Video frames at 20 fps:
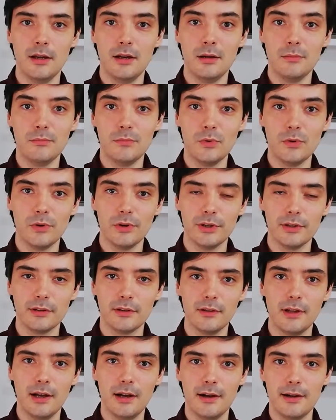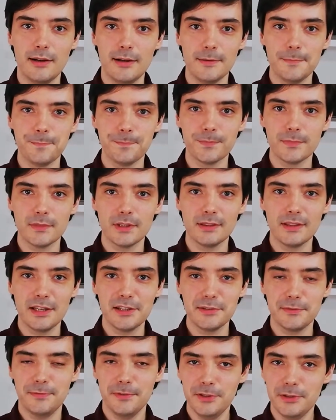Moi.
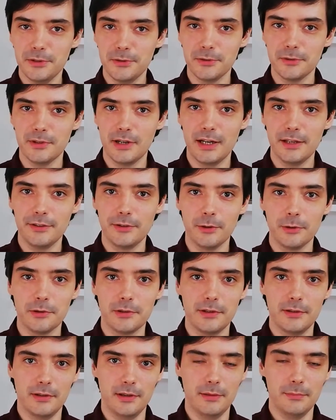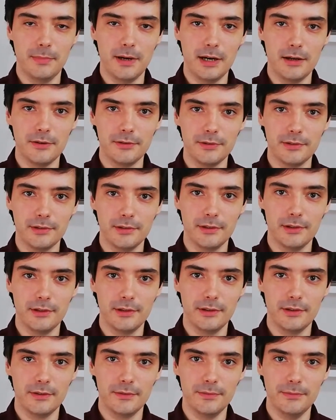Last video I talked about
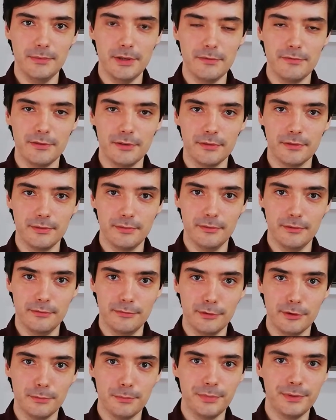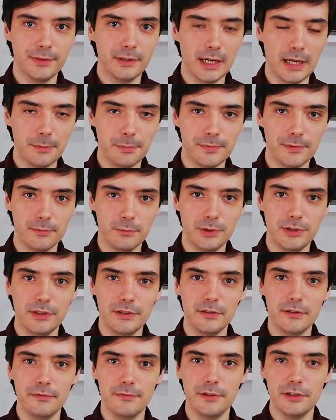different verb types
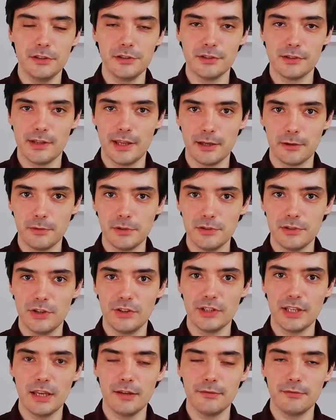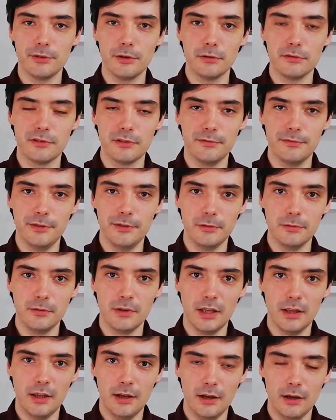within the Finnish language and gave an overview
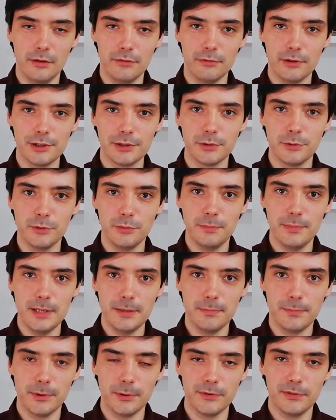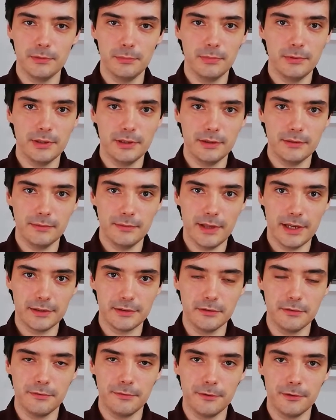of what could be possibly
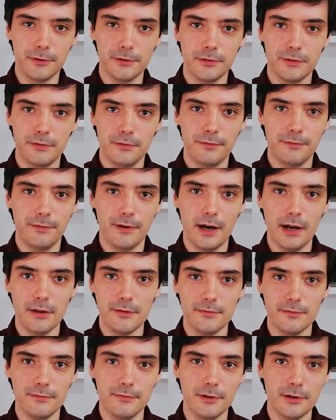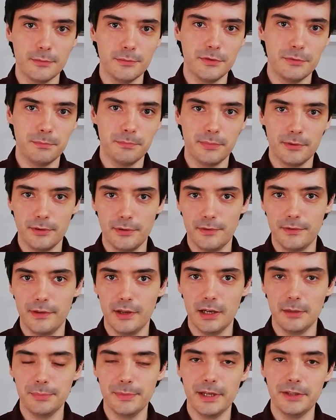like the first 5 verbs per
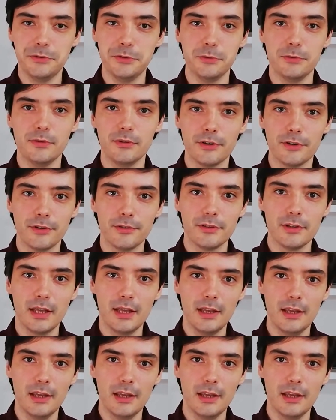type that you'd learn